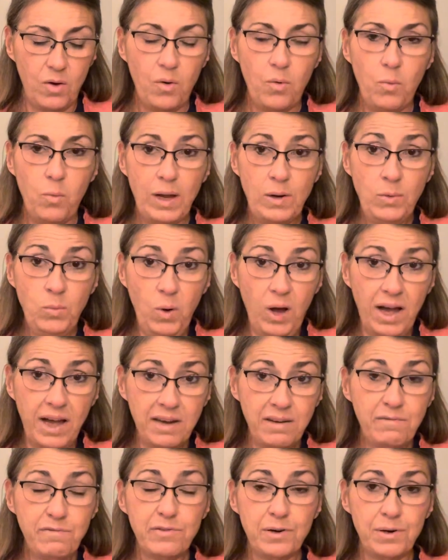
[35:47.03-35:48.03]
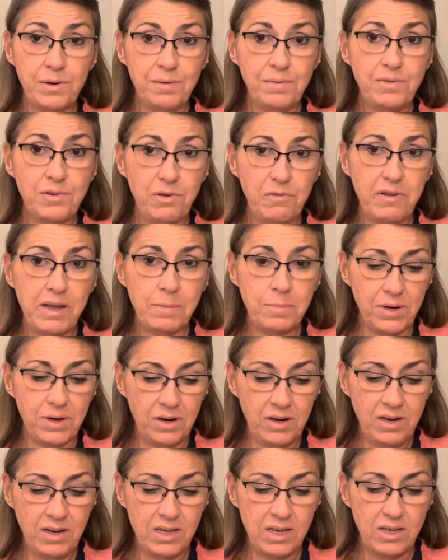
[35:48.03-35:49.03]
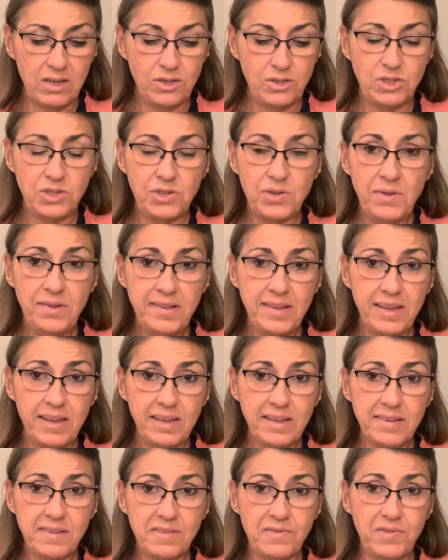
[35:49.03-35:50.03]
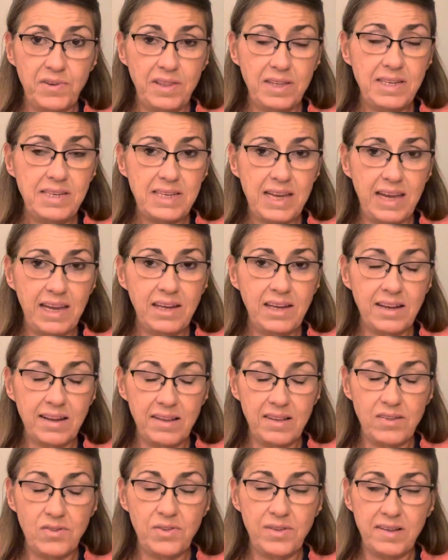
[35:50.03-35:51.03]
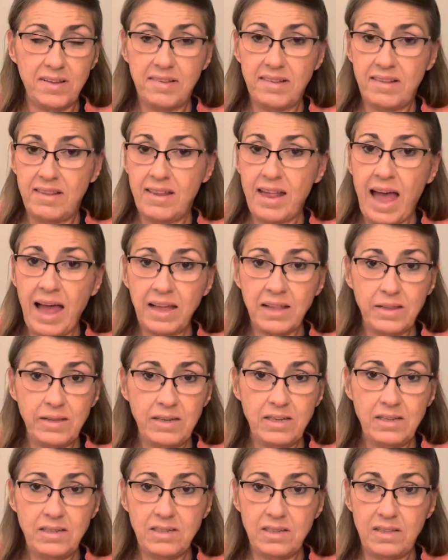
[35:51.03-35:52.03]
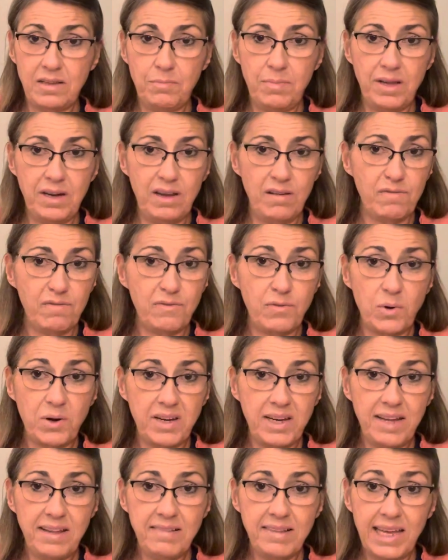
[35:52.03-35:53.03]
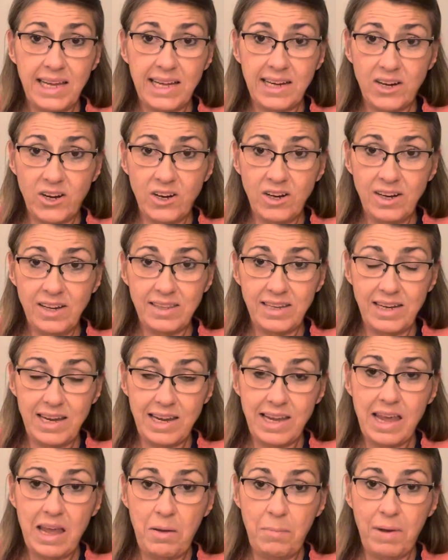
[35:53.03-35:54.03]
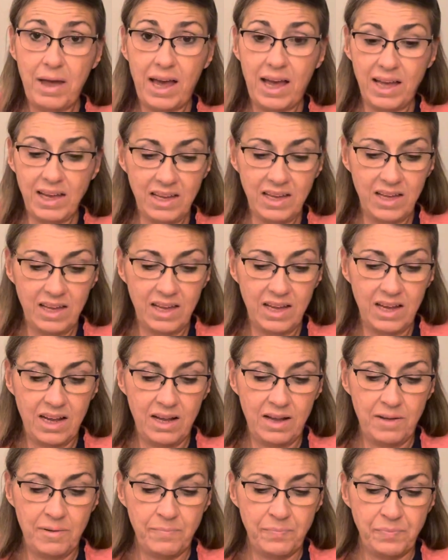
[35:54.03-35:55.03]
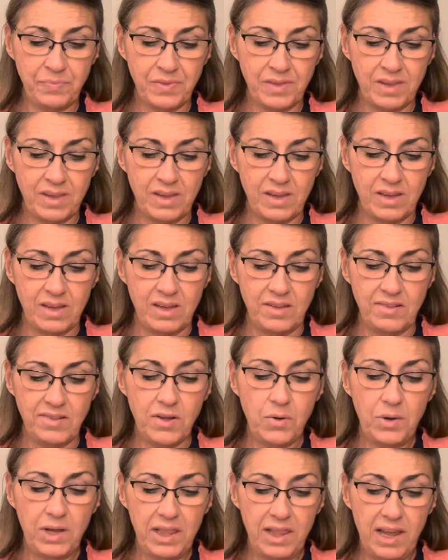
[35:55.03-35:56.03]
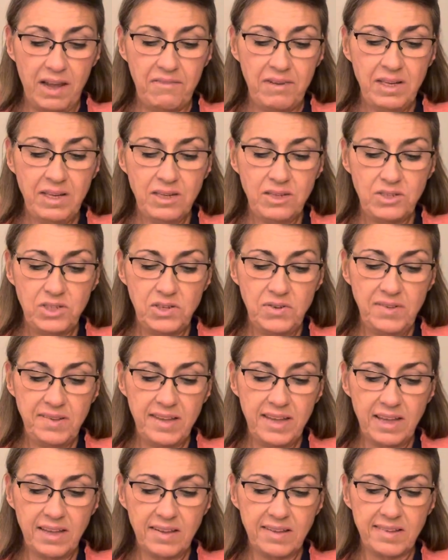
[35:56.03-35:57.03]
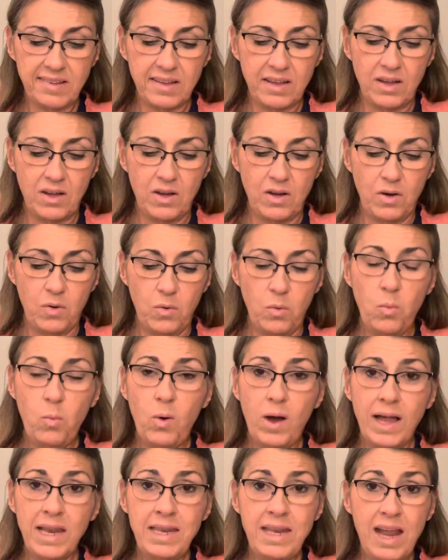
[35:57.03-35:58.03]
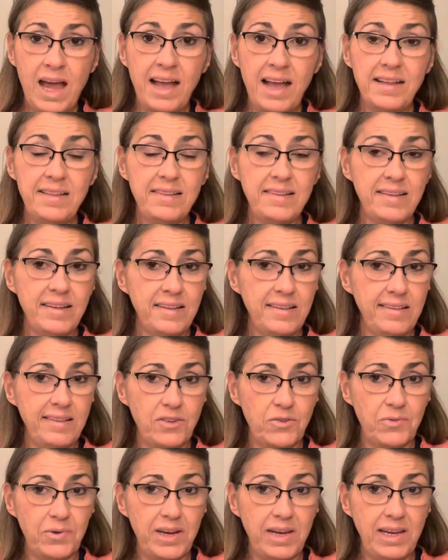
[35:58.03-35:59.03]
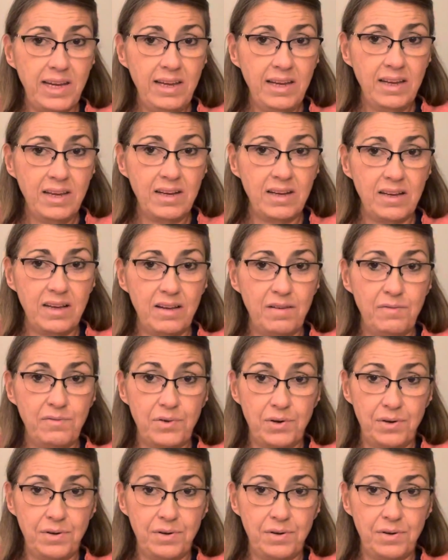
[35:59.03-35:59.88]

1/1 for November, 2/6 for the date, because it was exactly to the minute 4 days later that he came back. So 11/26, 1963 for